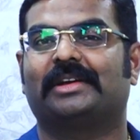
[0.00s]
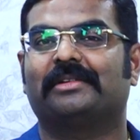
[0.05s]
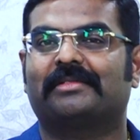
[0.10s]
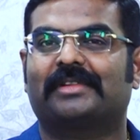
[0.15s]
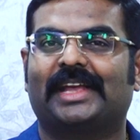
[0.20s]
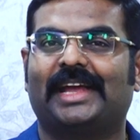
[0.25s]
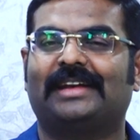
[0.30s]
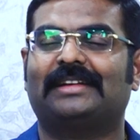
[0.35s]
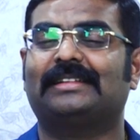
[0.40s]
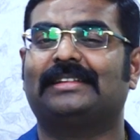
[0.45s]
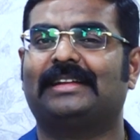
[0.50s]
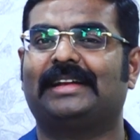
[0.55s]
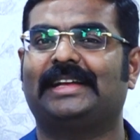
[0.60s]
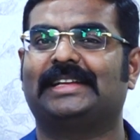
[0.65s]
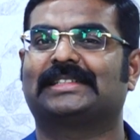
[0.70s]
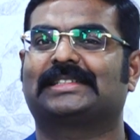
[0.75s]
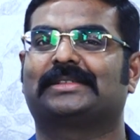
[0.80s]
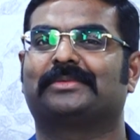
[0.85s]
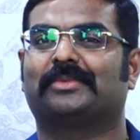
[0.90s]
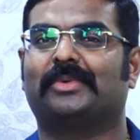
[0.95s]
I've
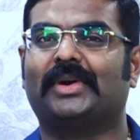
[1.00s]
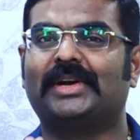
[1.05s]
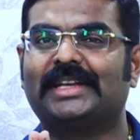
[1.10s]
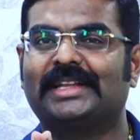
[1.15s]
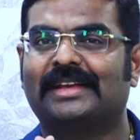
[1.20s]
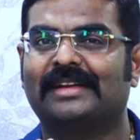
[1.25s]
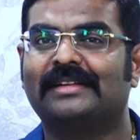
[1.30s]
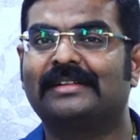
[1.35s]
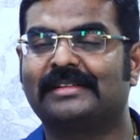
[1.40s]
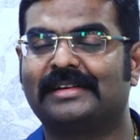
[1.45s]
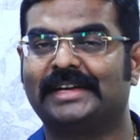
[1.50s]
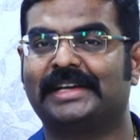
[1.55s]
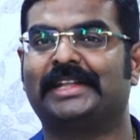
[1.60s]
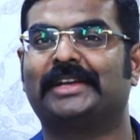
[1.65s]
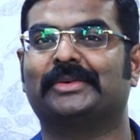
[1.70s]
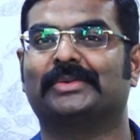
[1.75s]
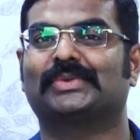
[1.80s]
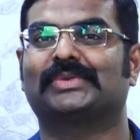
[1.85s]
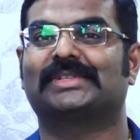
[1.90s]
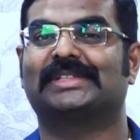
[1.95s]
categorized what can
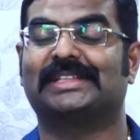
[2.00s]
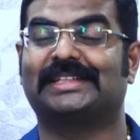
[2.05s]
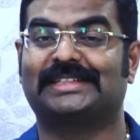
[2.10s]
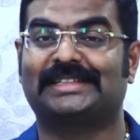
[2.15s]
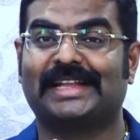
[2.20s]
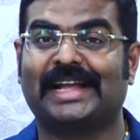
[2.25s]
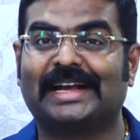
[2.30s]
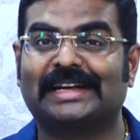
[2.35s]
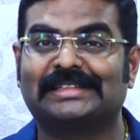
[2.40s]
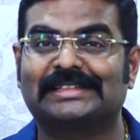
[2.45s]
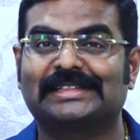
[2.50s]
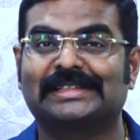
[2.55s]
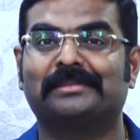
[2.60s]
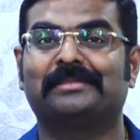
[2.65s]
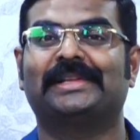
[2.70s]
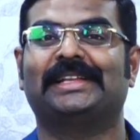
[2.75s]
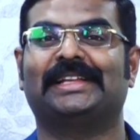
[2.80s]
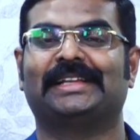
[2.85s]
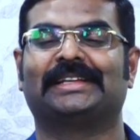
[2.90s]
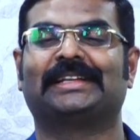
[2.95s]
reduce the
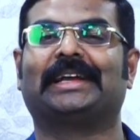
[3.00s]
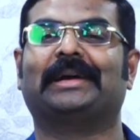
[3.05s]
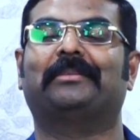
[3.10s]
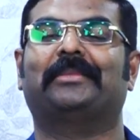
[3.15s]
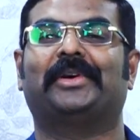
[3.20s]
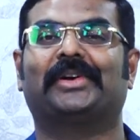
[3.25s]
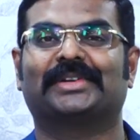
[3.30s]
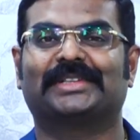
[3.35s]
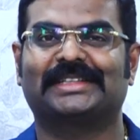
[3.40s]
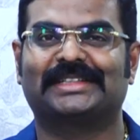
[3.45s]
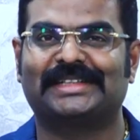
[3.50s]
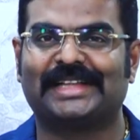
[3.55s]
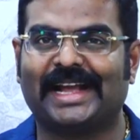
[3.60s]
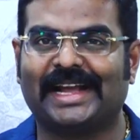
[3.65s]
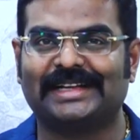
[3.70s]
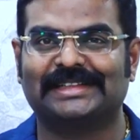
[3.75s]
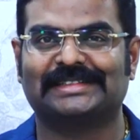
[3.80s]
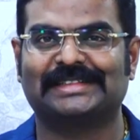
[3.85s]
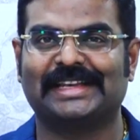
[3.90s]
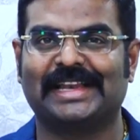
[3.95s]
taxable income or the
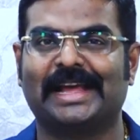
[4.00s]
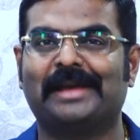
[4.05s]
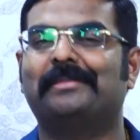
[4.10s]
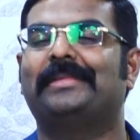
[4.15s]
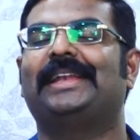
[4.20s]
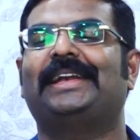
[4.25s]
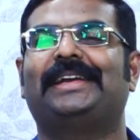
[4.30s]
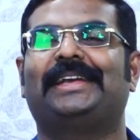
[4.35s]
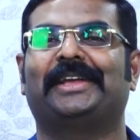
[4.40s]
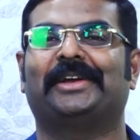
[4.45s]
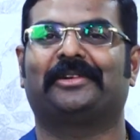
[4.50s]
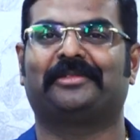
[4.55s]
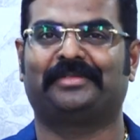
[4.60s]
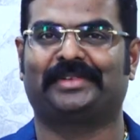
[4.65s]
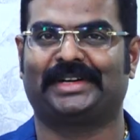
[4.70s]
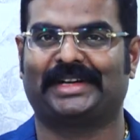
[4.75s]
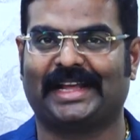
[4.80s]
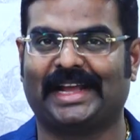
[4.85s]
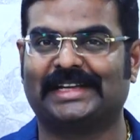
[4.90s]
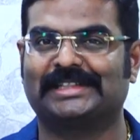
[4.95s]
tax liability of
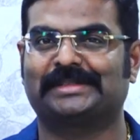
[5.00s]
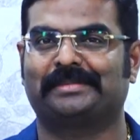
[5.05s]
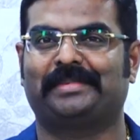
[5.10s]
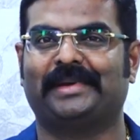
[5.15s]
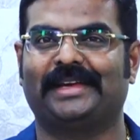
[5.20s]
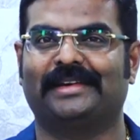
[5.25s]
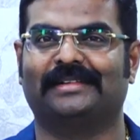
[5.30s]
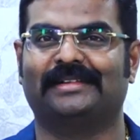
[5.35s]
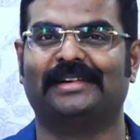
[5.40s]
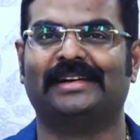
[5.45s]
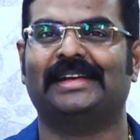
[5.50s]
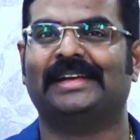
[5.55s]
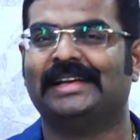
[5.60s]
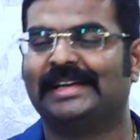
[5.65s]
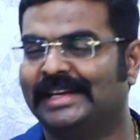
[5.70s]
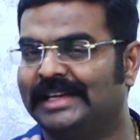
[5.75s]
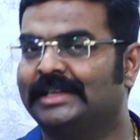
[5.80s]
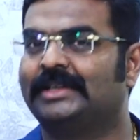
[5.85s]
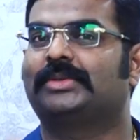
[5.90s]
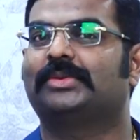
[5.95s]
a taxpayer
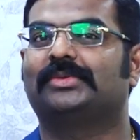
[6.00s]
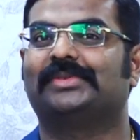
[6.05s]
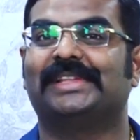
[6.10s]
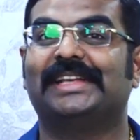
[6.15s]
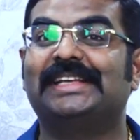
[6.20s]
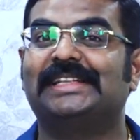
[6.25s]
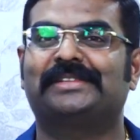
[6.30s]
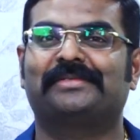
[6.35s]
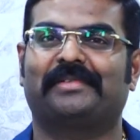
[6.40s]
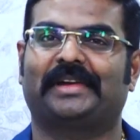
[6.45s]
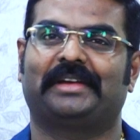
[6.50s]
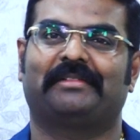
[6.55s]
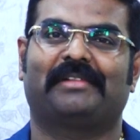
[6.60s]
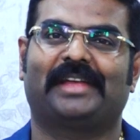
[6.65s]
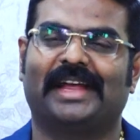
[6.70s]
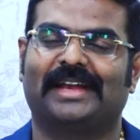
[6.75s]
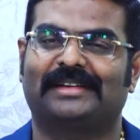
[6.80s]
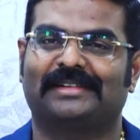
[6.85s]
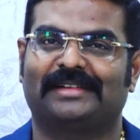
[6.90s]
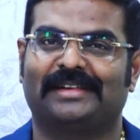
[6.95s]
into these 5
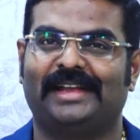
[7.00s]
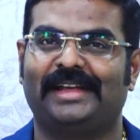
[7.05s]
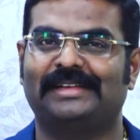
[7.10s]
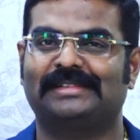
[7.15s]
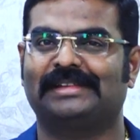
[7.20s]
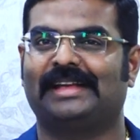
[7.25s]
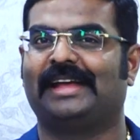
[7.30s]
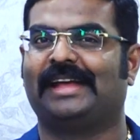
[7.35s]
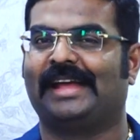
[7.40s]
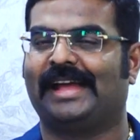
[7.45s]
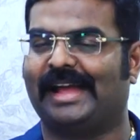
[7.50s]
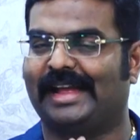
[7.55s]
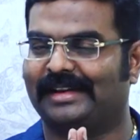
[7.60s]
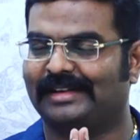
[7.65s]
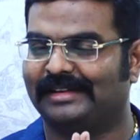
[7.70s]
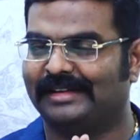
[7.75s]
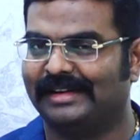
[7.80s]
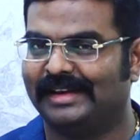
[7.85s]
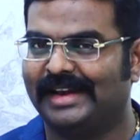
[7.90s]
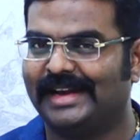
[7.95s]
categories.
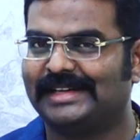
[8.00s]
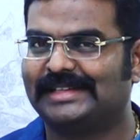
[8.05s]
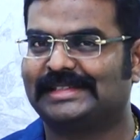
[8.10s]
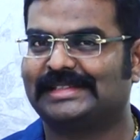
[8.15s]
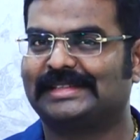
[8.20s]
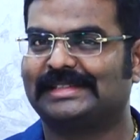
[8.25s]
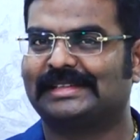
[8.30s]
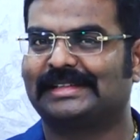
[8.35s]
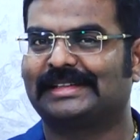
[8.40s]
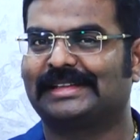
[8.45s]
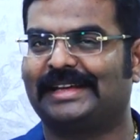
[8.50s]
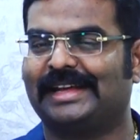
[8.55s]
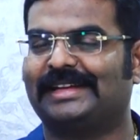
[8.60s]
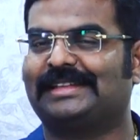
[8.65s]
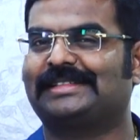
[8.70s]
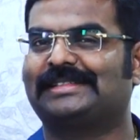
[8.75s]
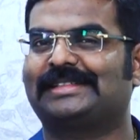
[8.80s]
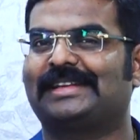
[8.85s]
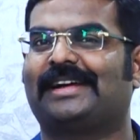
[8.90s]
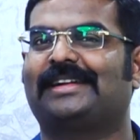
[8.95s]
And let's get
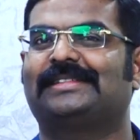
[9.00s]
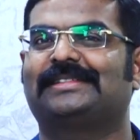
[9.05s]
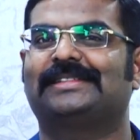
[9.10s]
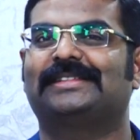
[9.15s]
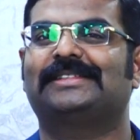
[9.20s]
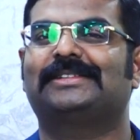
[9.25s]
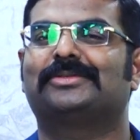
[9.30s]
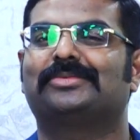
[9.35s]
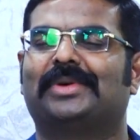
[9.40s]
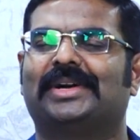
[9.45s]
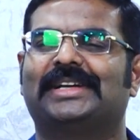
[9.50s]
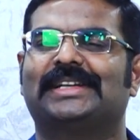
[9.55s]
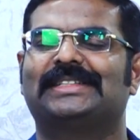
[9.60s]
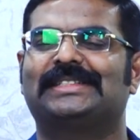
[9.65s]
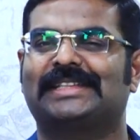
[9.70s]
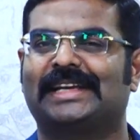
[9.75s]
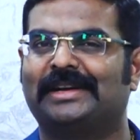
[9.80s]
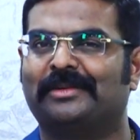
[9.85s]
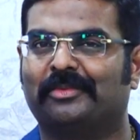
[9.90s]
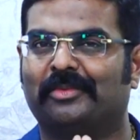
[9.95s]
started to
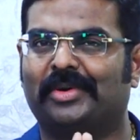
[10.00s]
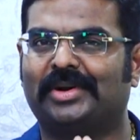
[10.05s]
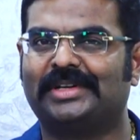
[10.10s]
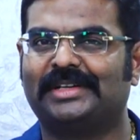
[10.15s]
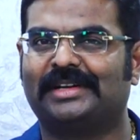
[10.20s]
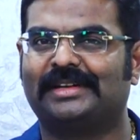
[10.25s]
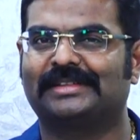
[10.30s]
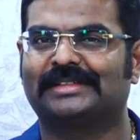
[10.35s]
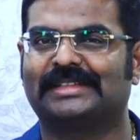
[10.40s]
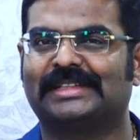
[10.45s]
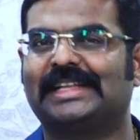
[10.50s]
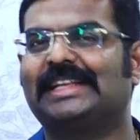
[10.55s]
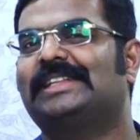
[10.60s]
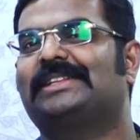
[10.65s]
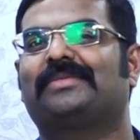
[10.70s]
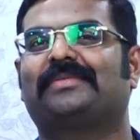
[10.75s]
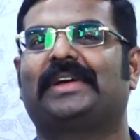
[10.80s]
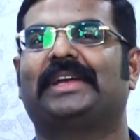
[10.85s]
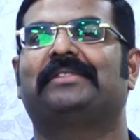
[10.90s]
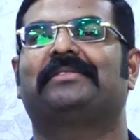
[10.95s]
understand what are
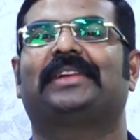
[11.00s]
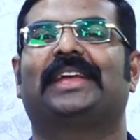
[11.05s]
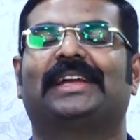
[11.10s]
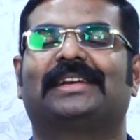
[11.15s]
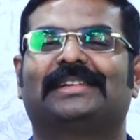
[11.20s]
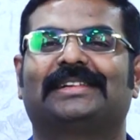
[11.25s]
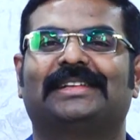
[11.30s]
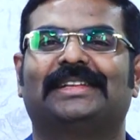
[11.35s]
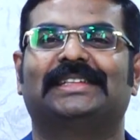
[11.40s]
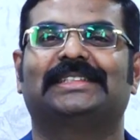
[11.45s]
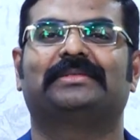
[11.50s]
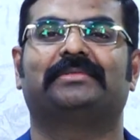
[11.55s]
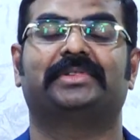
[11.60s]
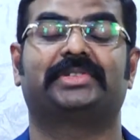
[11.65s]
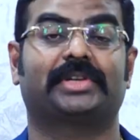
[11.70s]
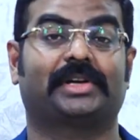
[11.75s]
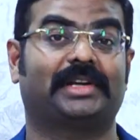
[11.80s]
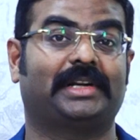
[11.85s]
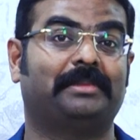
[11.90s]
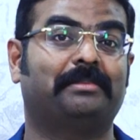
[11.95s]
these 5 categories
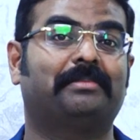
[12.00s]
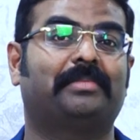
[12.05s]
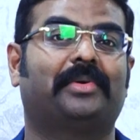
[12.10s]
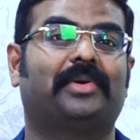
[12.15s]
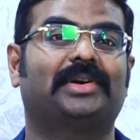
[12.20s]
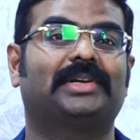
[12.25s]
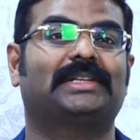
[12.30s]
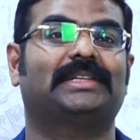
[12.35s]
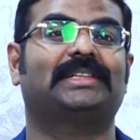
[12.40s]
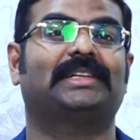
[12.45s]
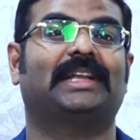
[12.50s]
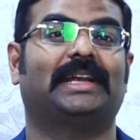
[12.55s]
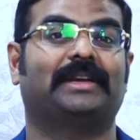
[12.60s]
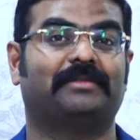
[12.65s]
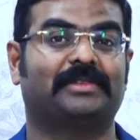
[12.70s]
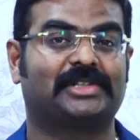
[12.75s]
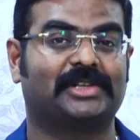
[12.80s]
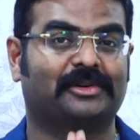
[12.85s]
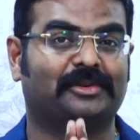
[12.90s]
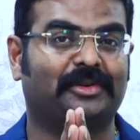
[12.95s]
which are important and
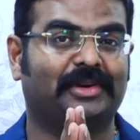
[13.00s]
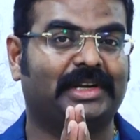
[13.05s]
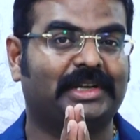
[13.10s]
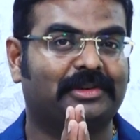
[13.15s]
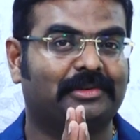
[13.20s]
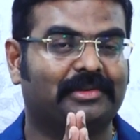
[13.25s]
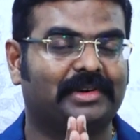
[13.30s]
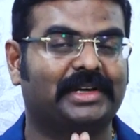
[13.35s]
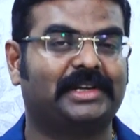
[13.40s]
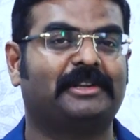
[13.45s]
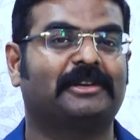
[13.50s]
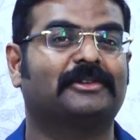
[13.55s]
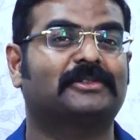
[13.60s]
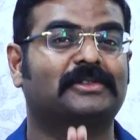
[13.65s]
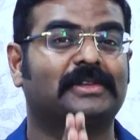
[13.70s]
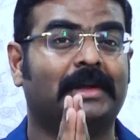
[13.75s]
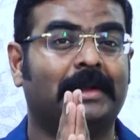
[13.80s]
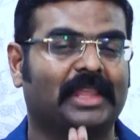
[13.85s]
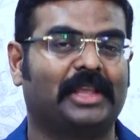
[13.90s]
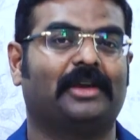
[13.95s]
which are going to
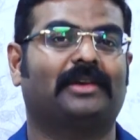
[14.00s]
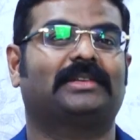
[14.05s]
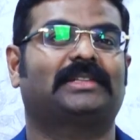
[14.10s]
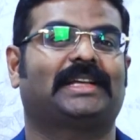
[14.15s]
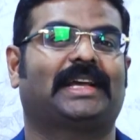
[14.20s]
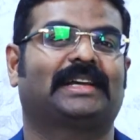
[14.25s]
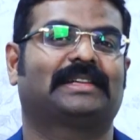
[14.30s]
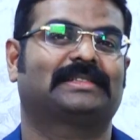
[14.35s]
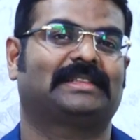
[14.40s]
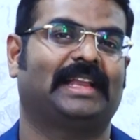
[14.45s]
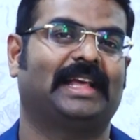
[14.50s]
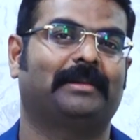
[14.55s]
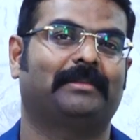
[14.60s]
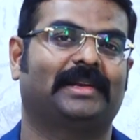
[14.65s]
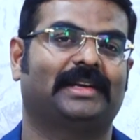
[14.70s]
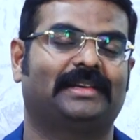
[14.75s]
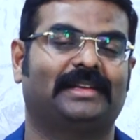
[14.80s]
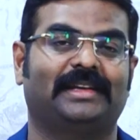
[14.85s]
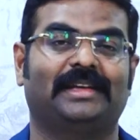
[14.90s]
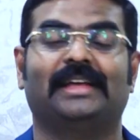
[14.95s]
reduce your tax
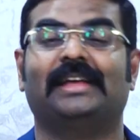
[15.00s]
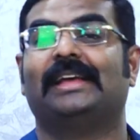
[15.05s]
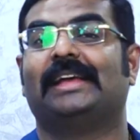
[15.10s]
liability.